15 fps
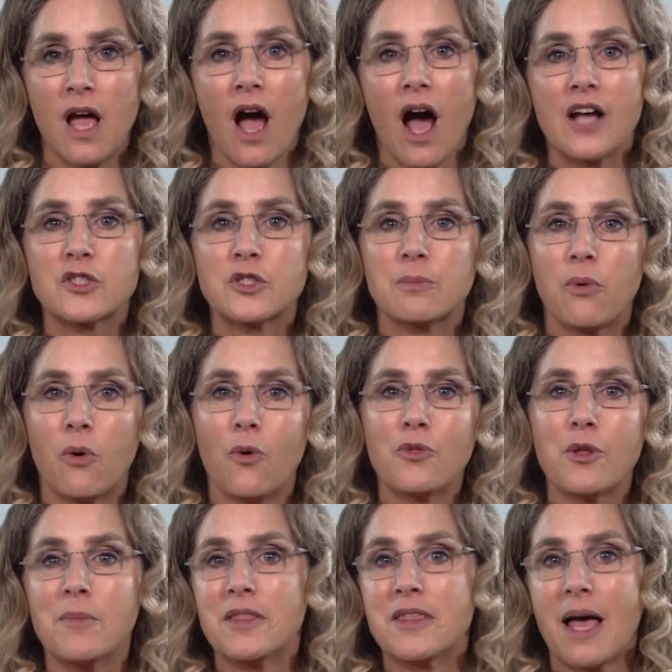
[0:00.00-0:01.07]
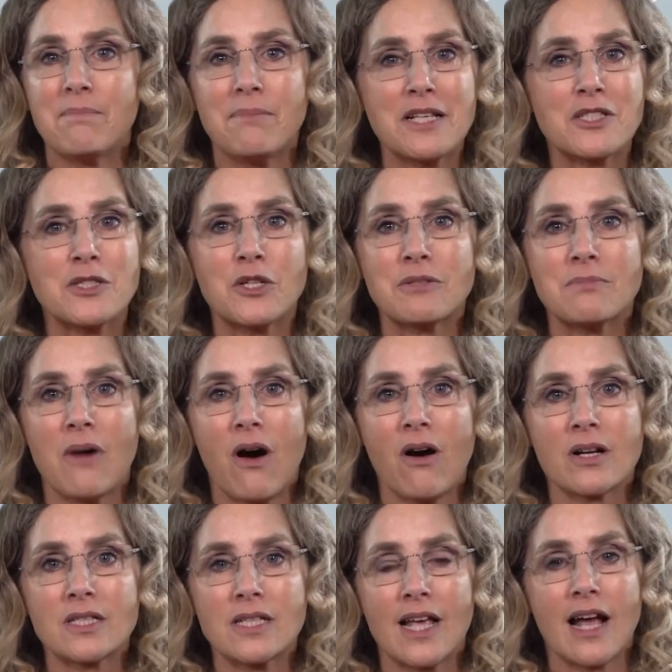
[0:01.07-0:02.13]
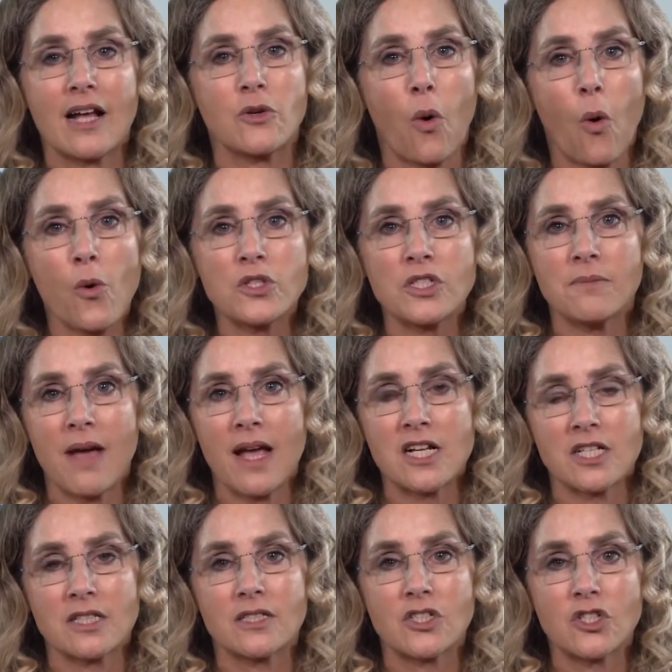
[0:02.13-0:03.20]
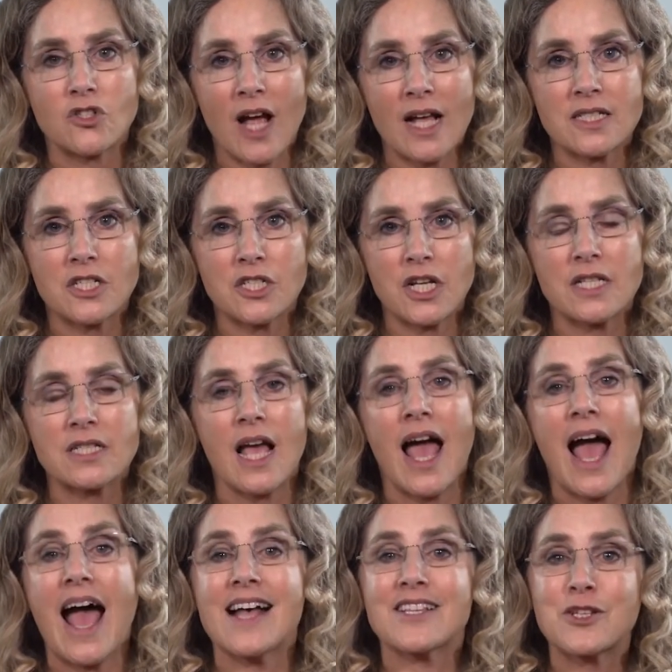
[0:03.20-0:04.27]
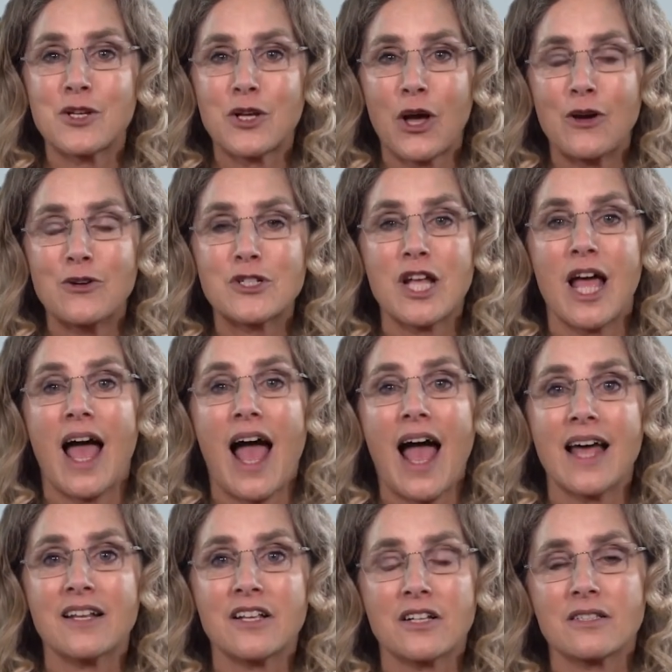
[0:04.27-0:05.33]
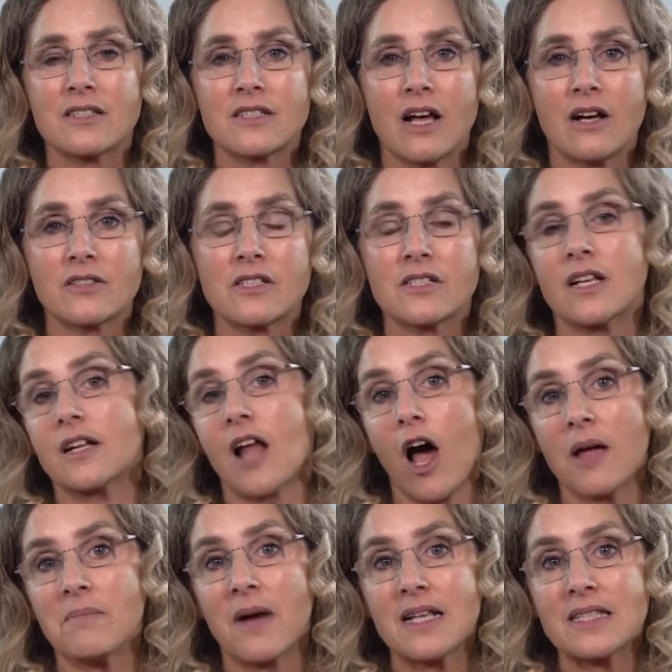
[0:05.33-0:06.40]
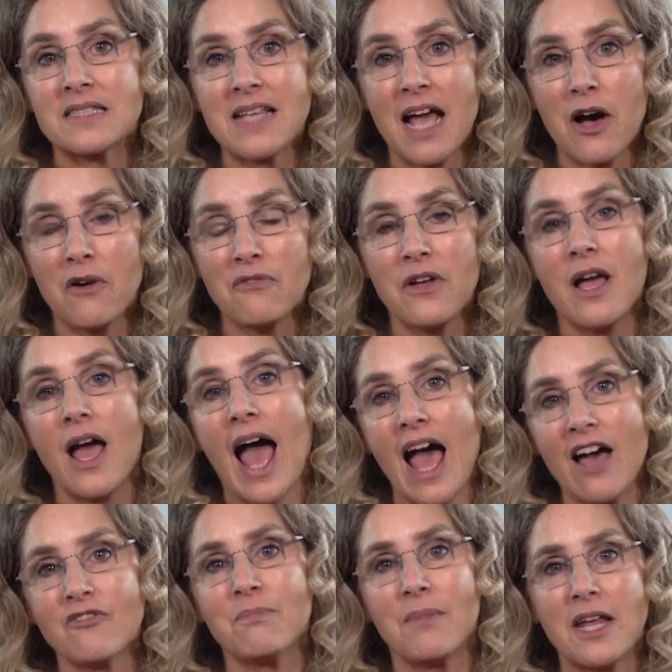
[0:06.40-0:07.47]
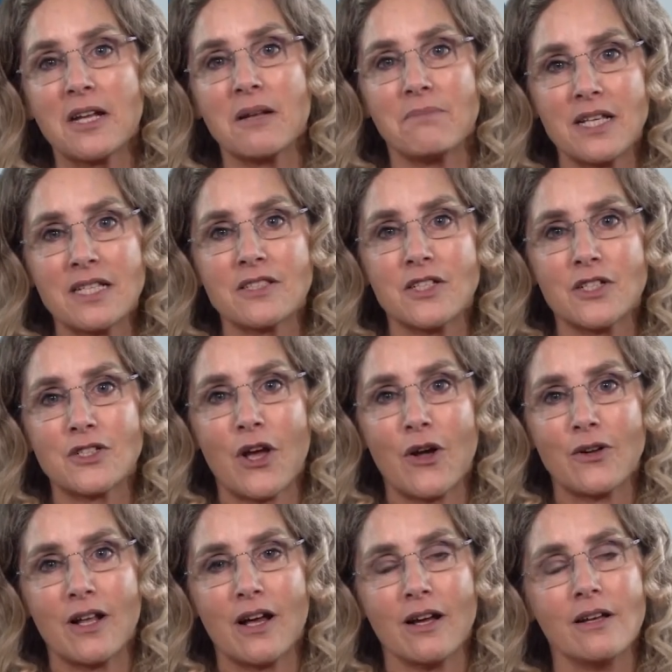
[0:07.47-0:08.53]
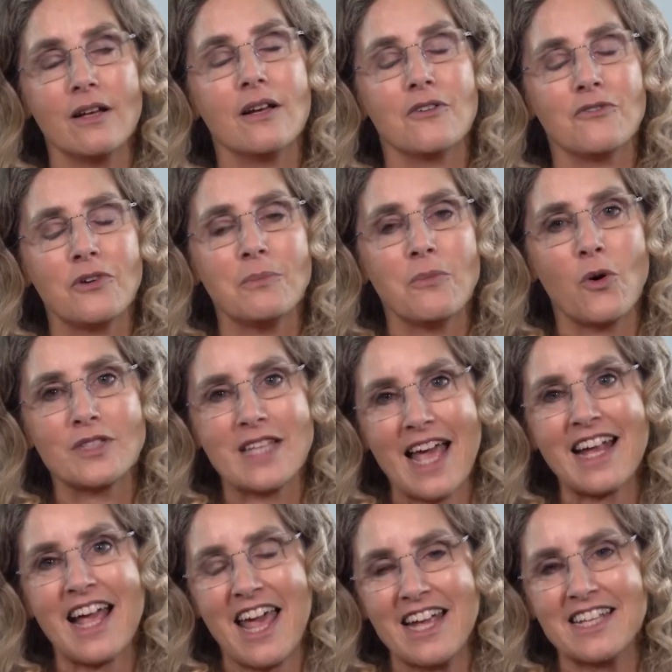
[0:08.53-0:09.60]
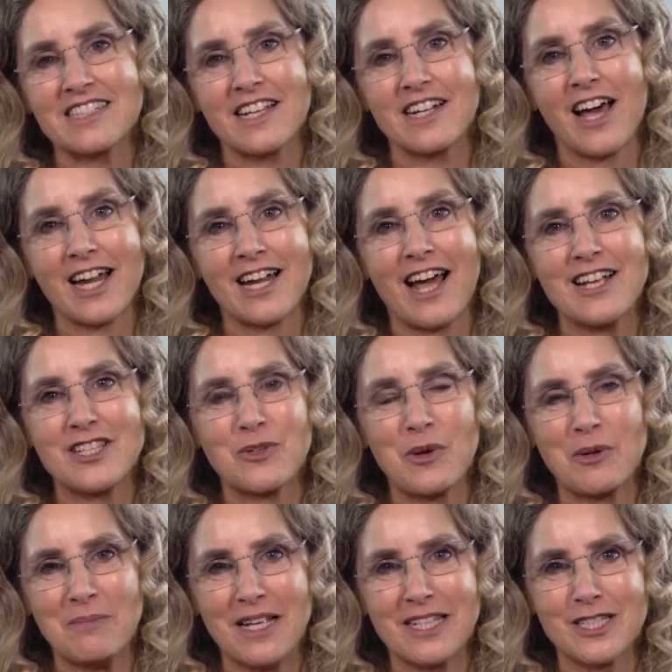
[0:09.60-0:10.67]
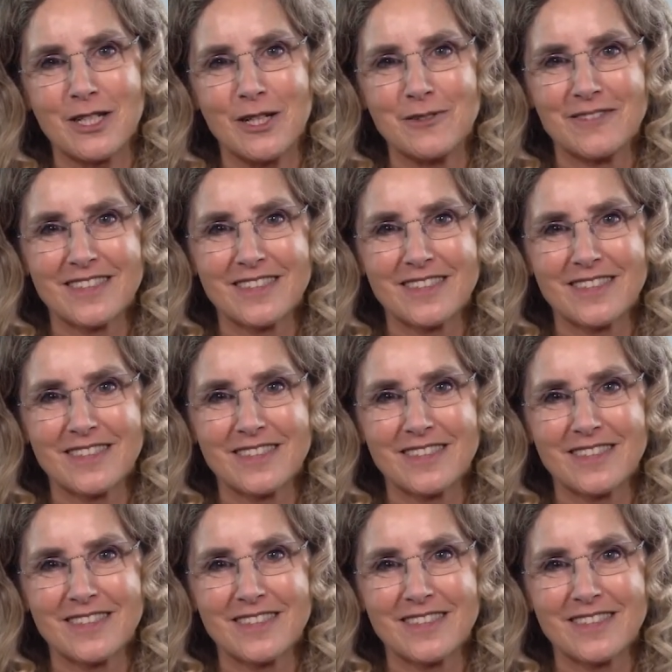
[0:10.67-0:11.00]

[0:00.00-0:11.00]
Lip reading: I support them in their business, marketing and automation strategies as a coach and a consultant, and I myself have been a business owner for more decades than I'd like to admit to.